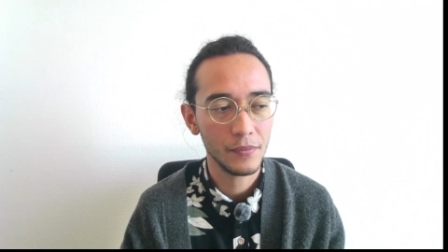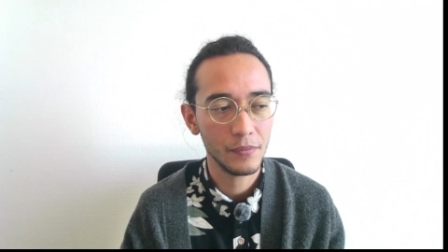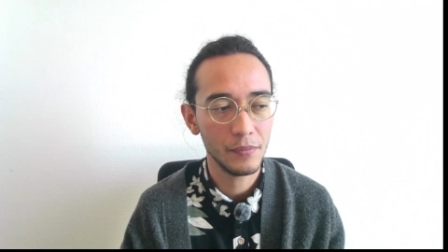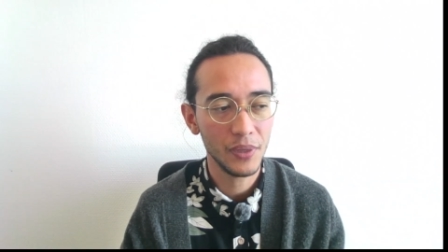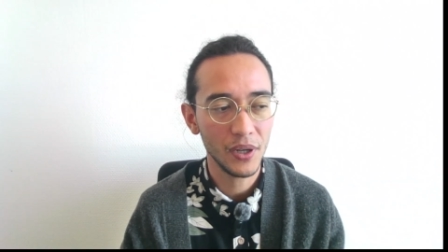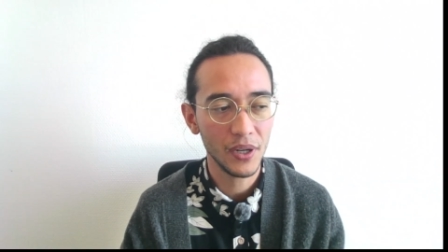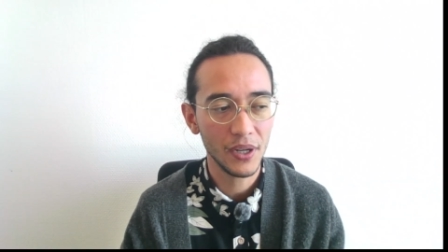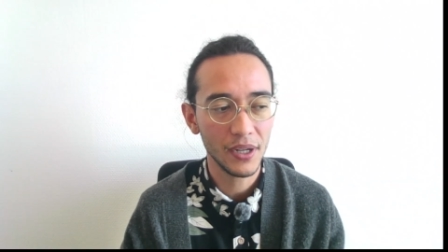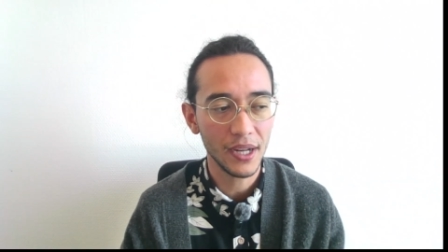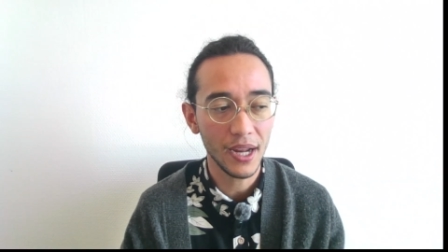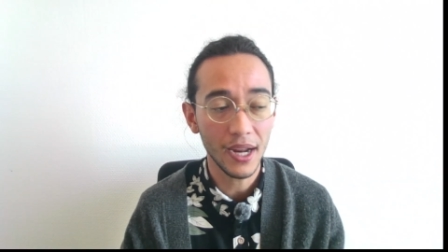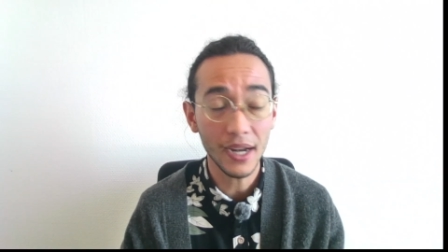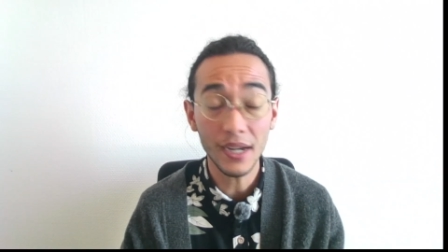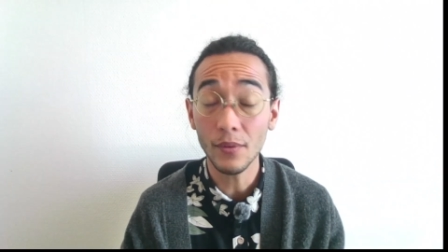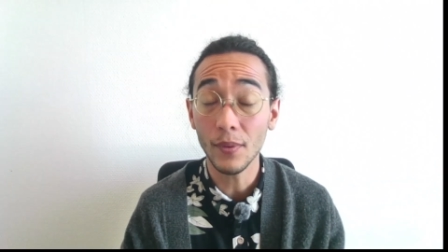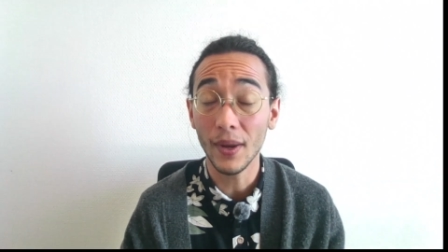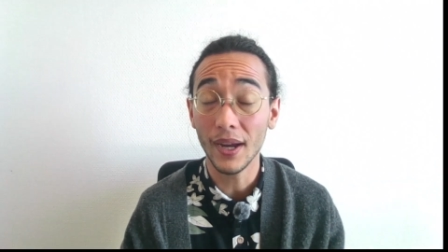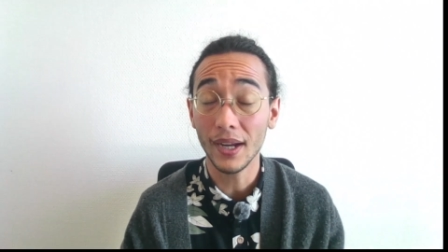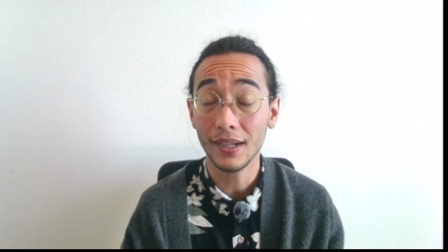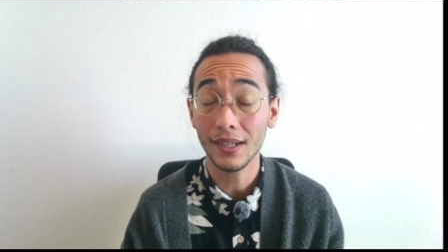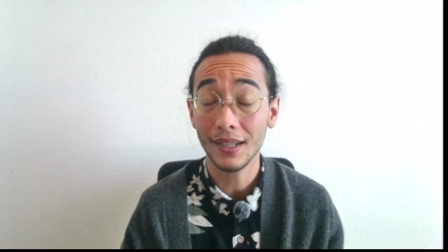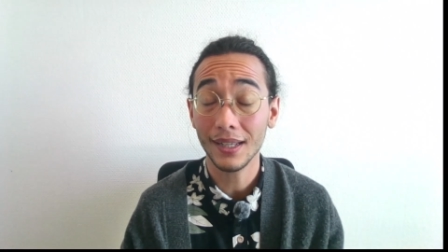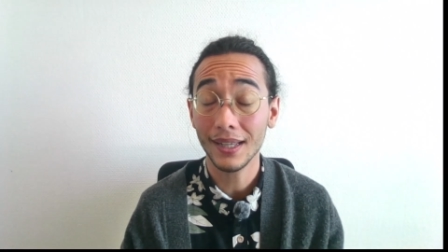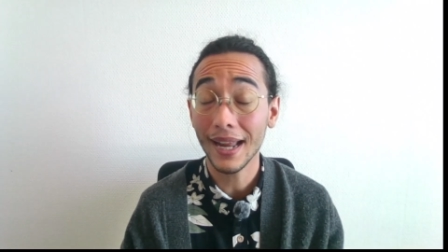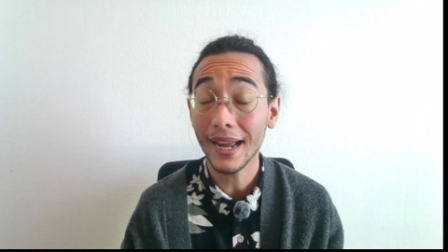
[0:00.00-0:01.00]
But
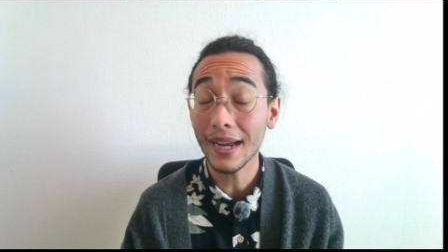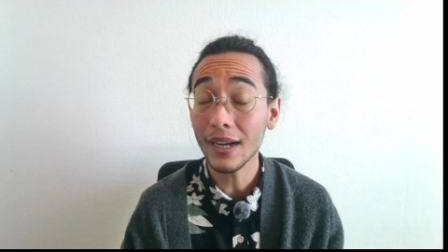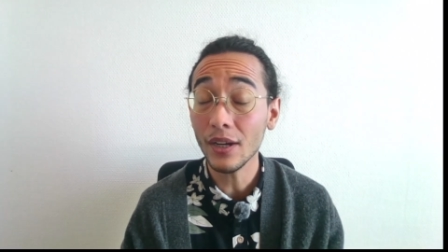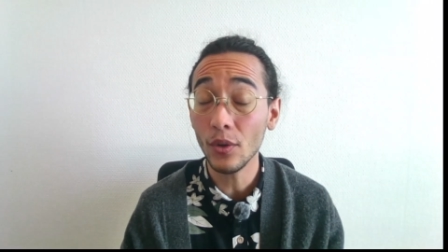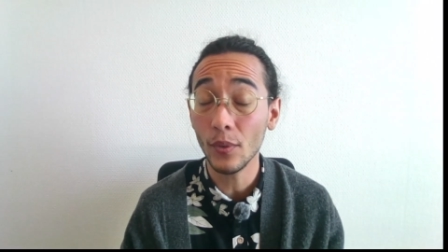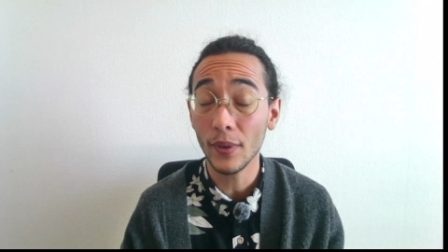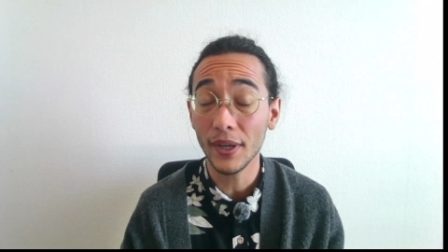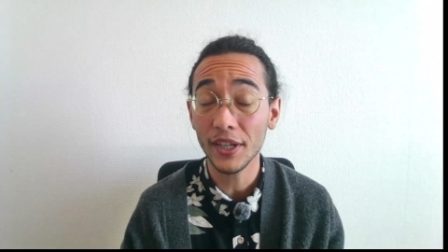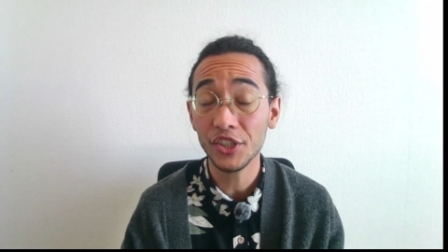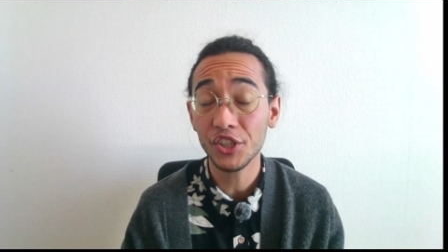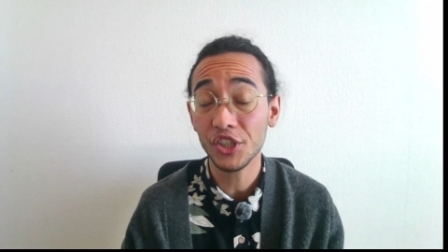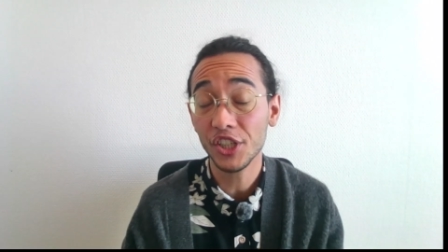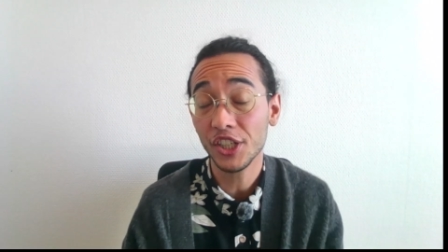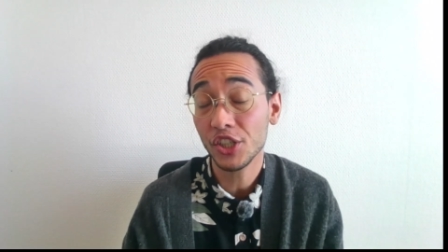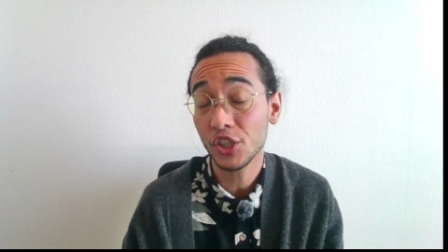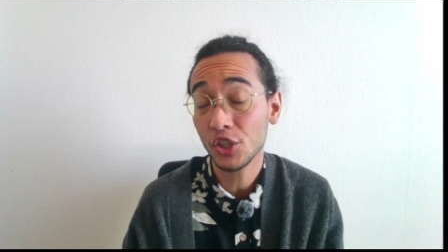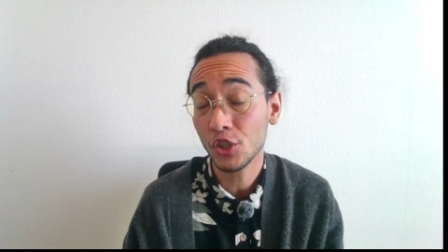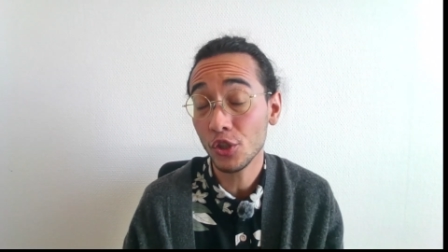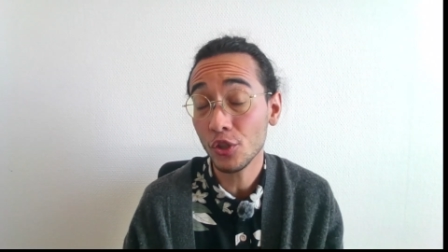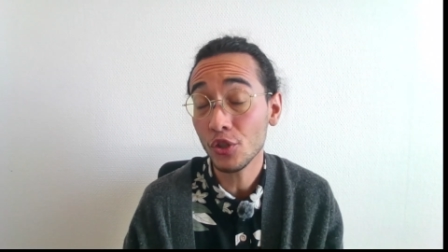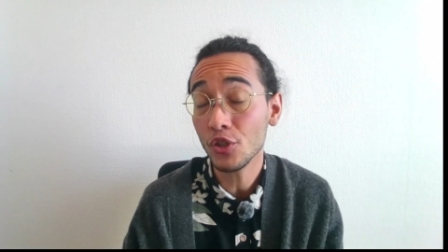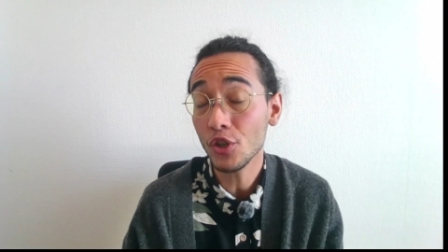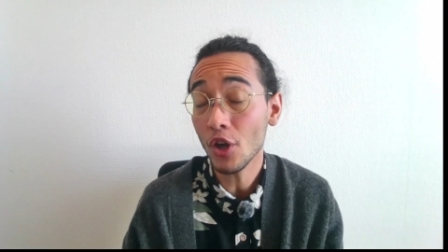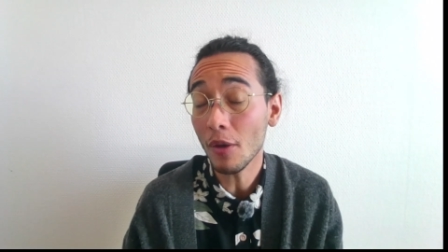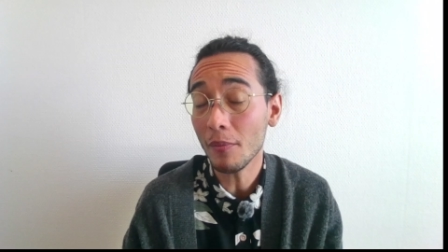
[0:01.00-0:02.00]
anyway, language, it
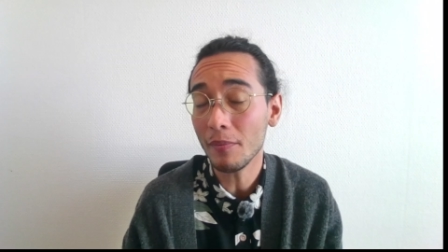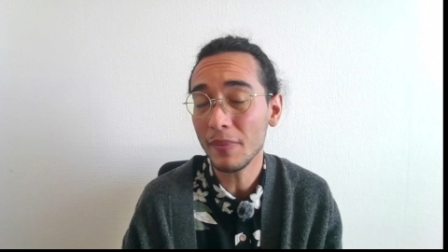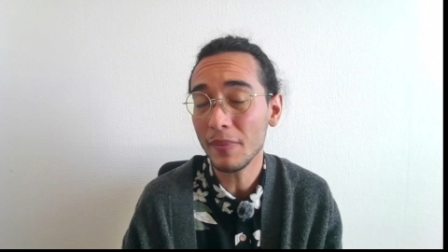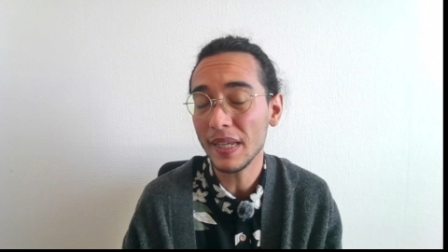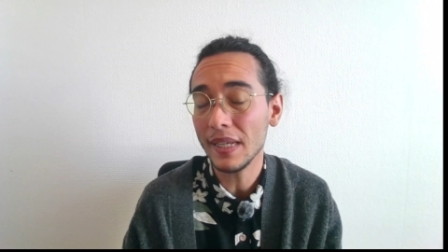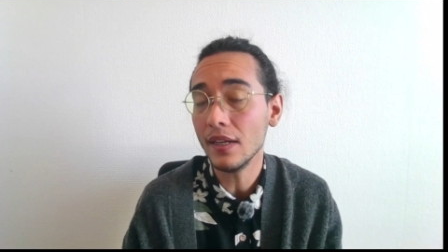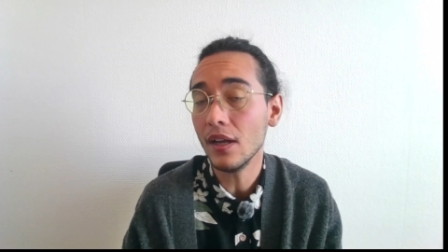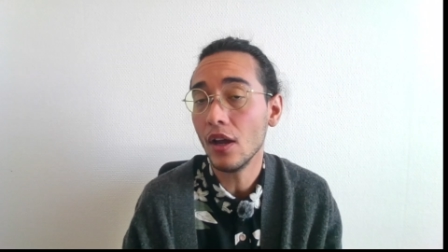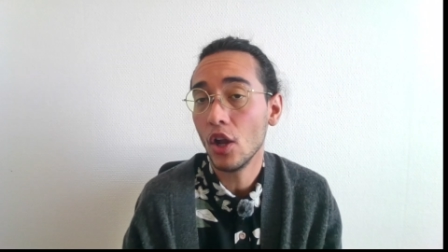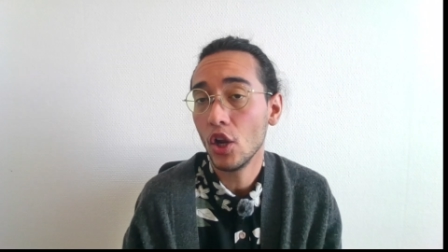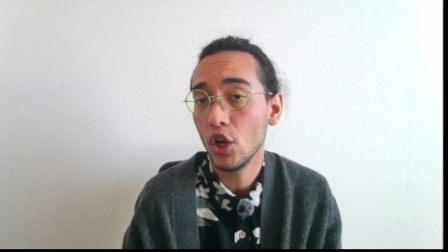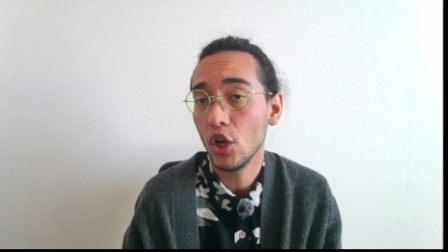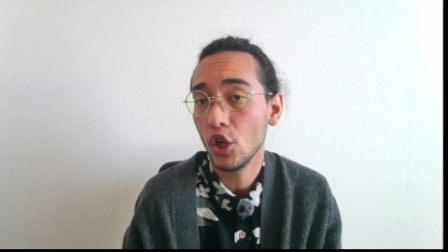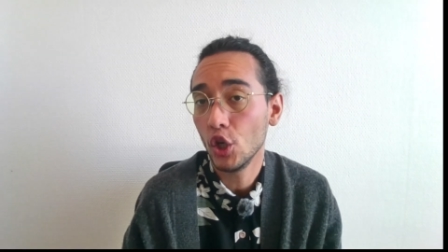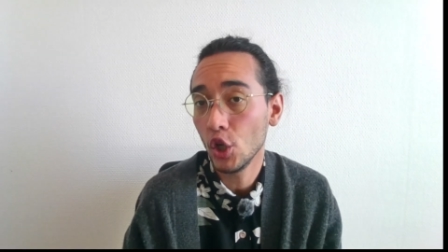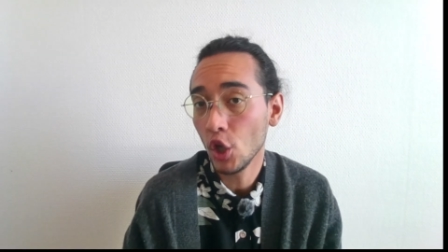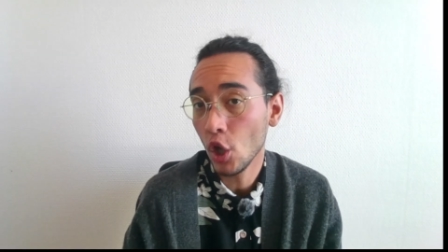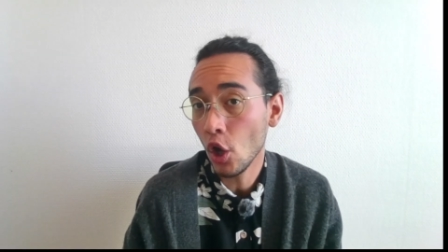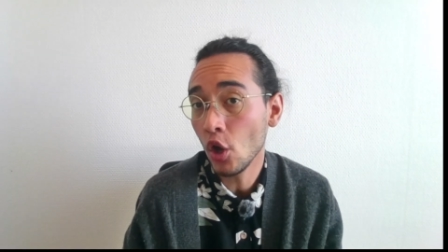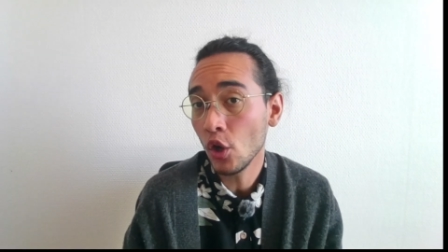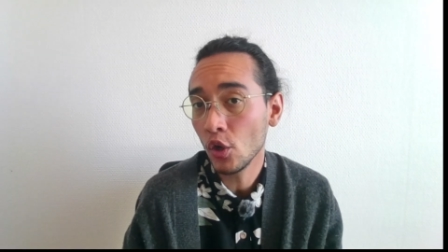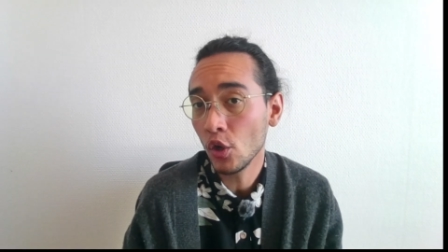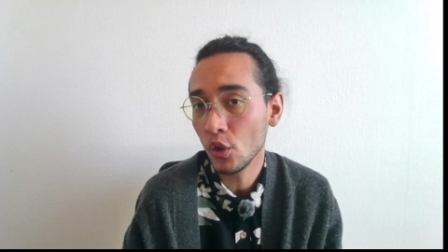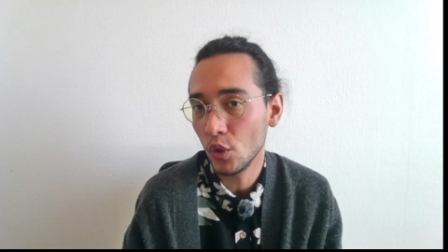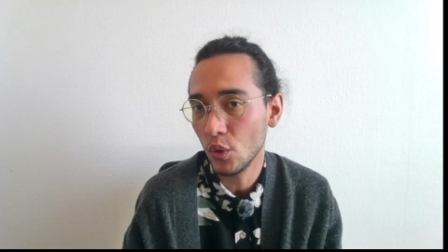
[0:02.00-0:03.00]
should not be
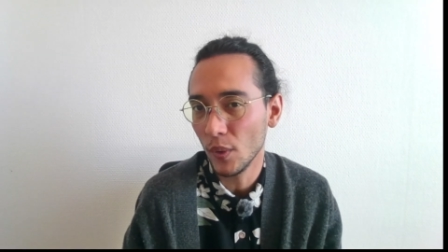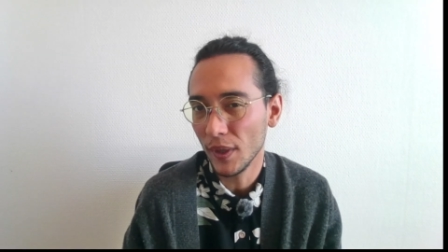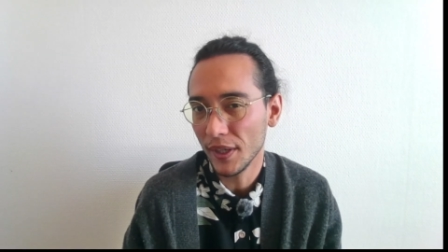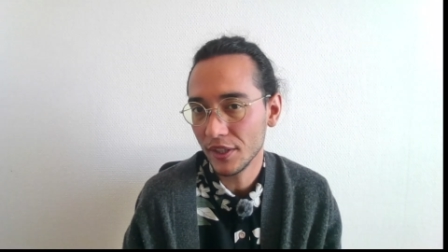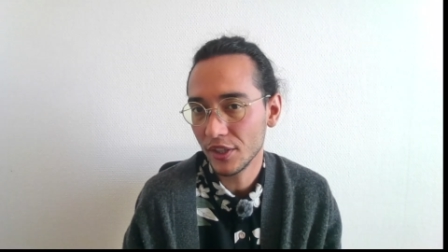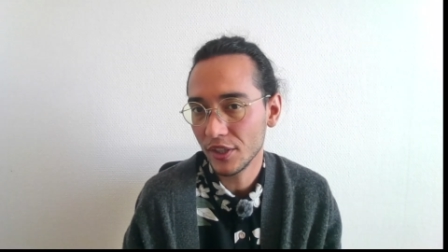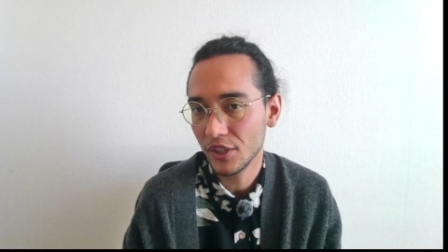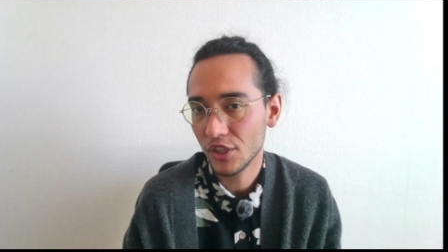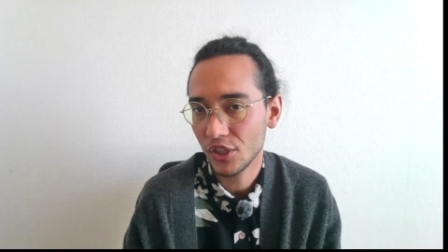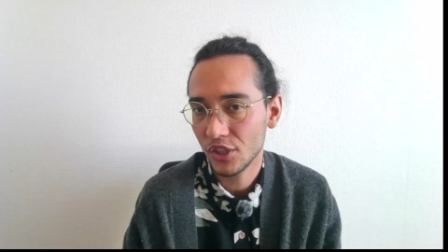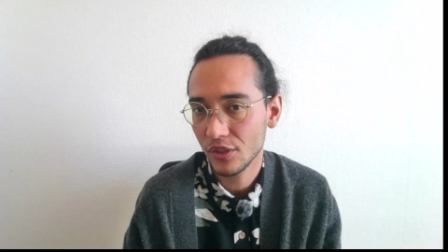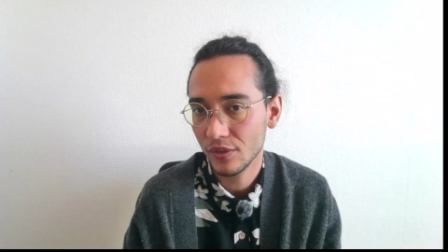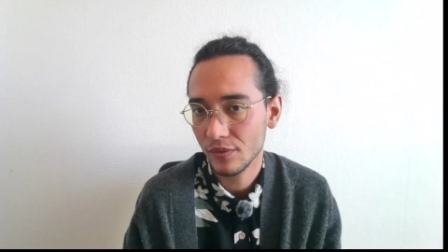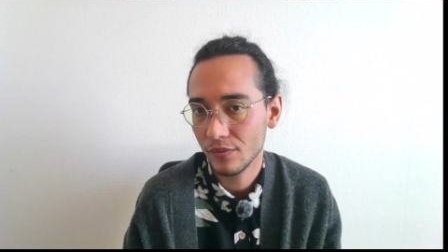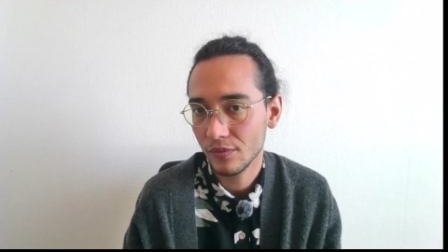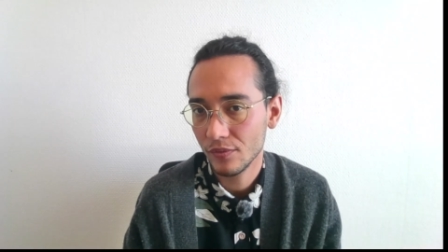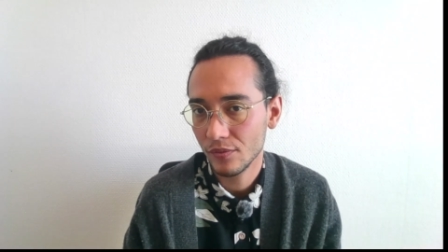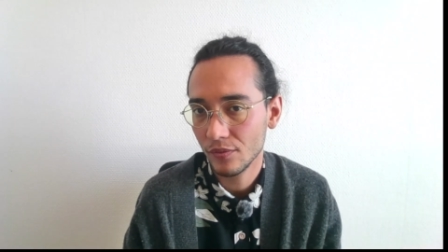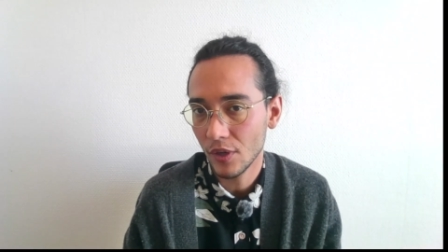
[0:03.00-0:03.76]
language,